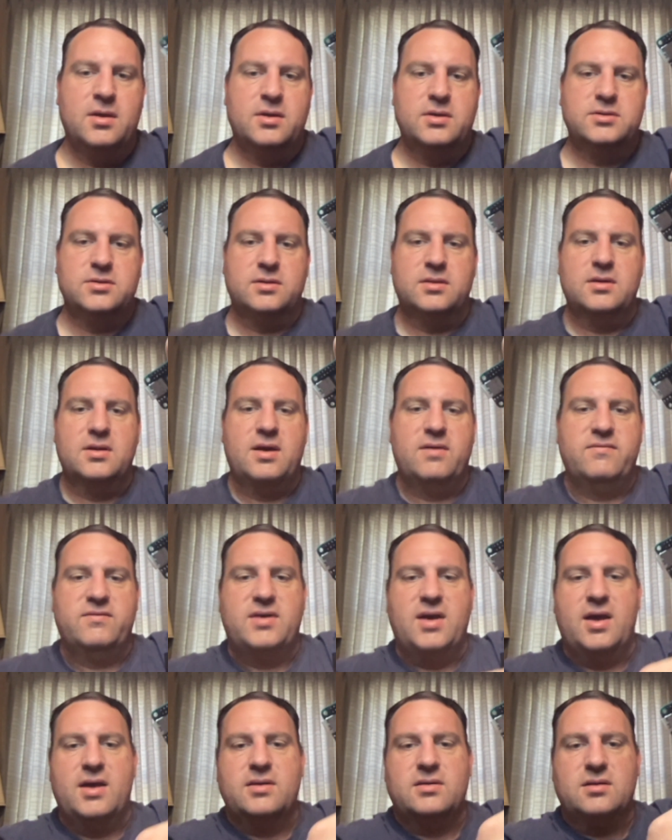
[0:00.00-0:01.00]
So then I've
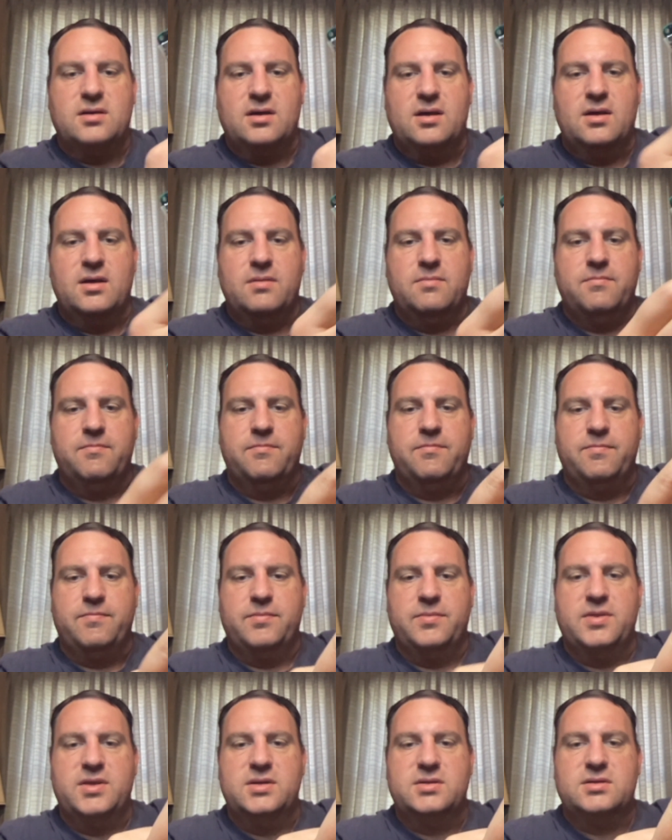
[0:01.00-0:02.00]
got um,
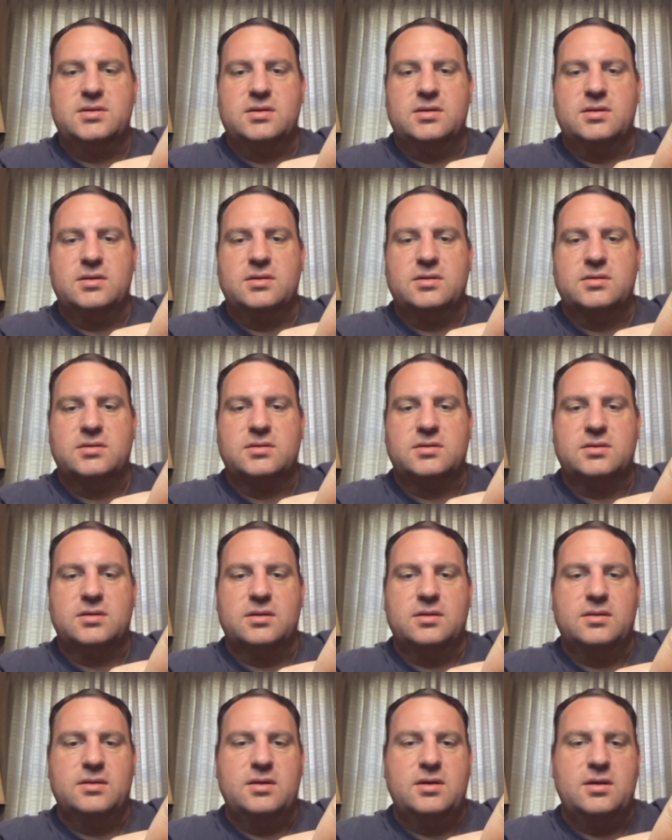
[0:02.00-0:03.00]
this is
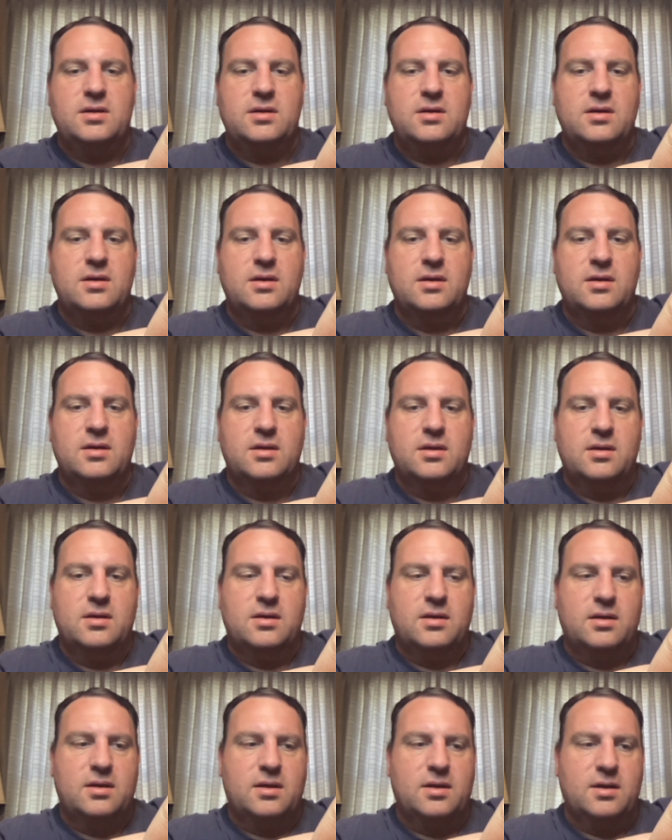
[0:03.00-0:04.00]
the
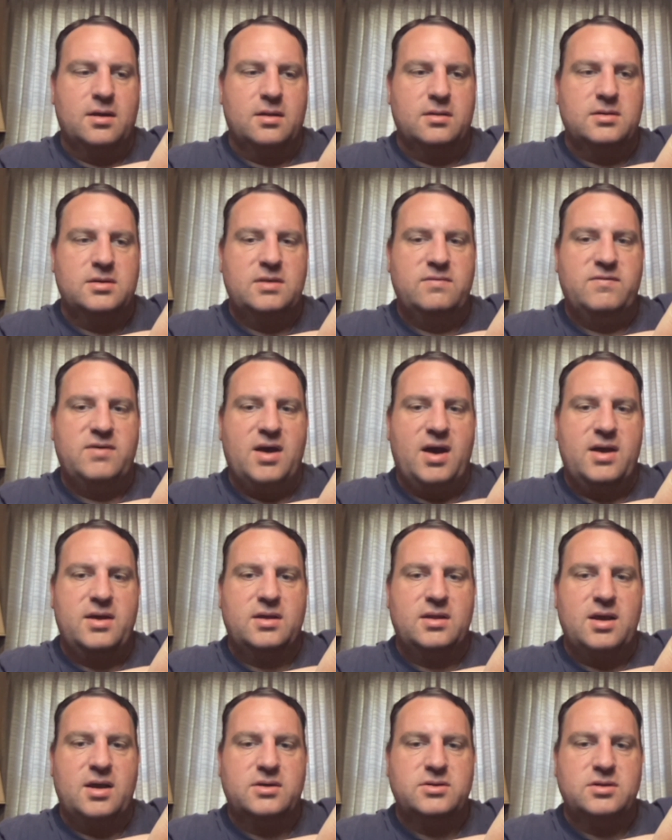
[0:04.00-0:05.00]
uh, DVI
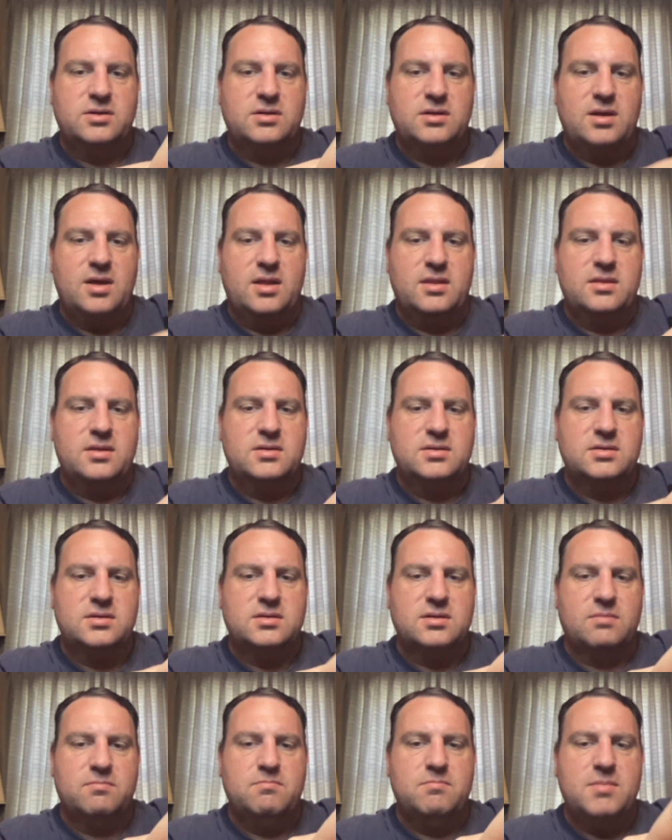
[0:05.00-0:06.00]
connection, and this is
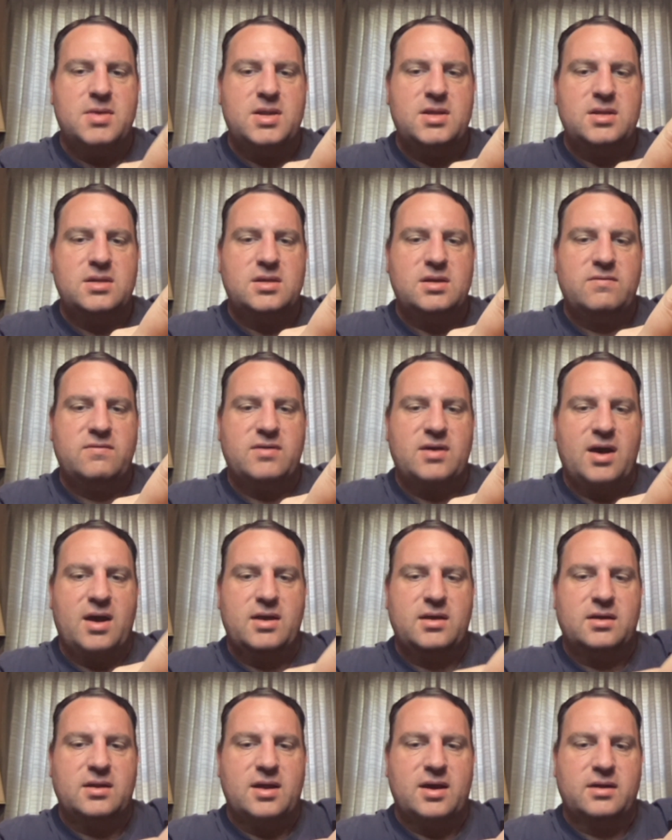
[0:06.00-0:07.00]
a mini
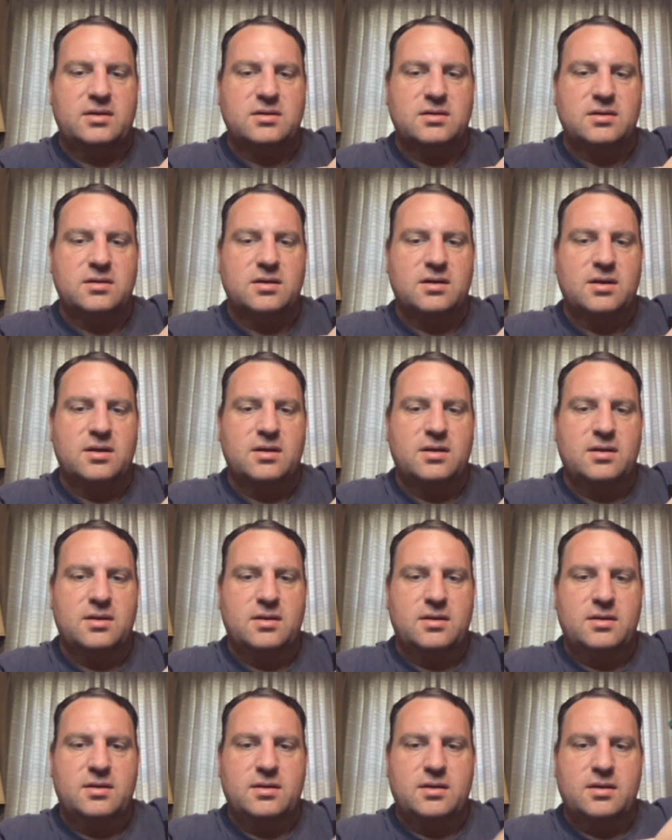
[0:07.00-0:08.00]
DVI connector.
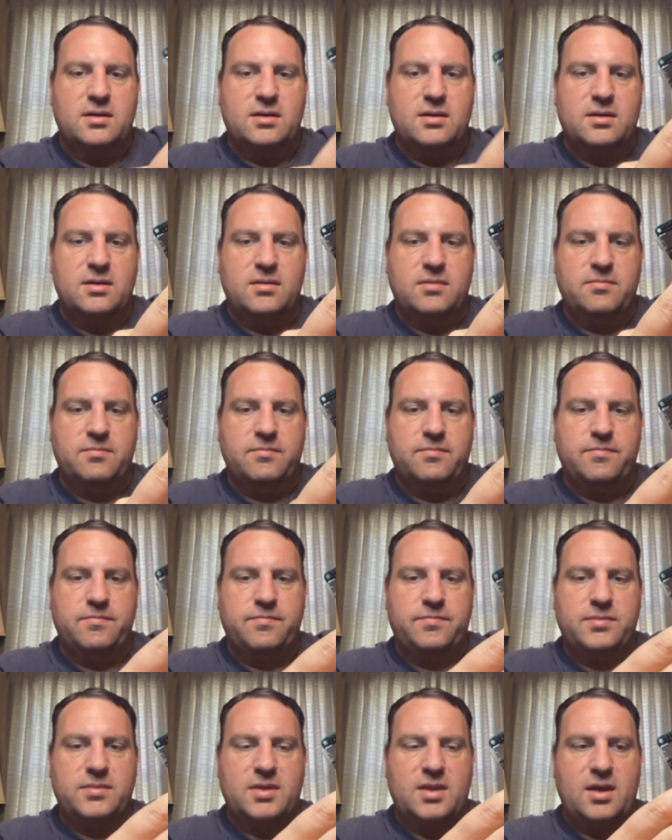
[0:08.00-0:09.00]
Um,
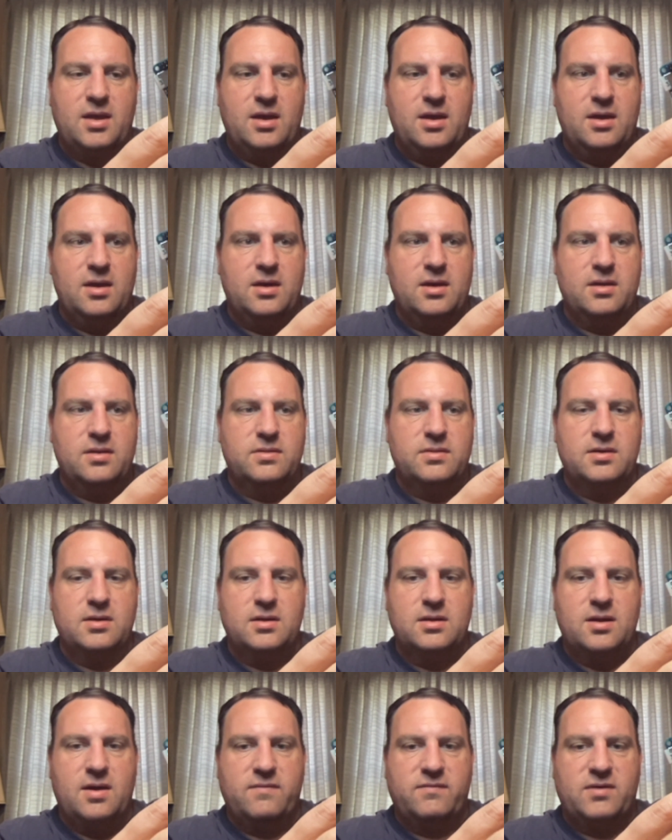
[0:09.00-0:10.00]
and
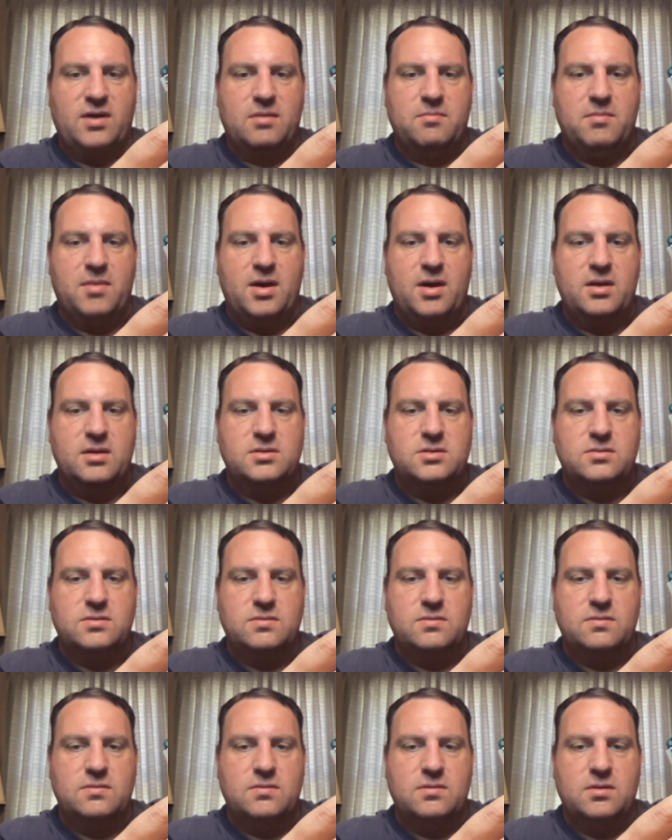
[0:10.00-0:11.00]
then I've got my
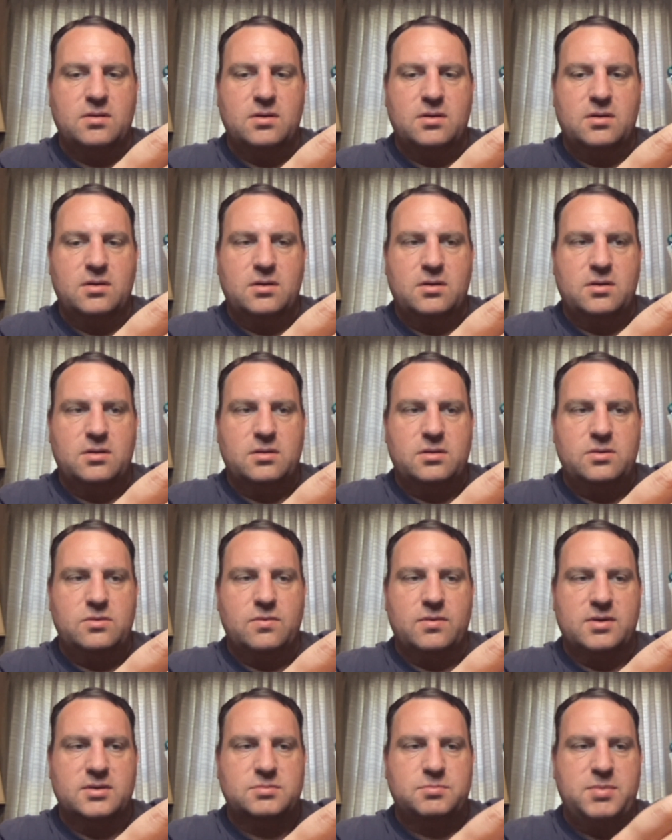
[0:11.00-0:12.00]
two
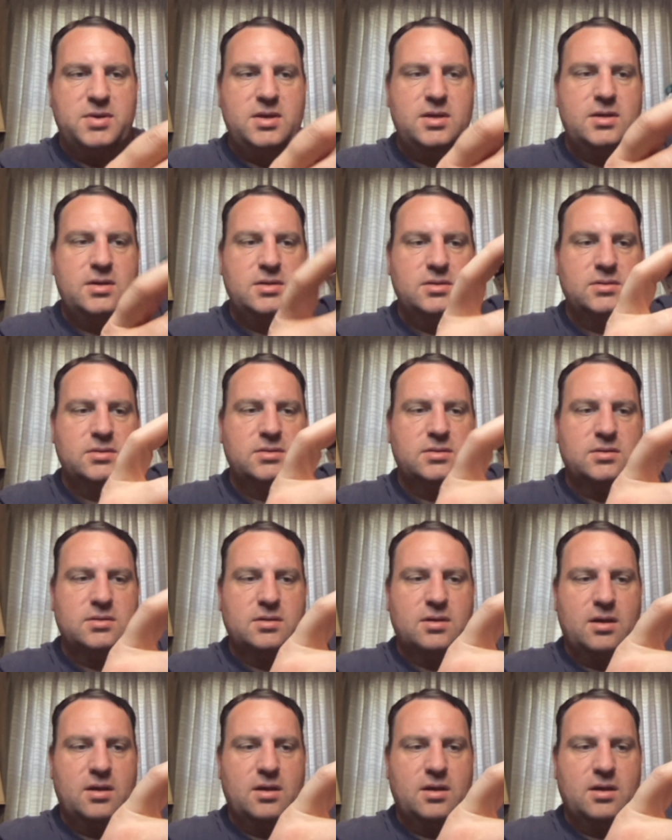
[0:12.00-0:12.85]
USBs.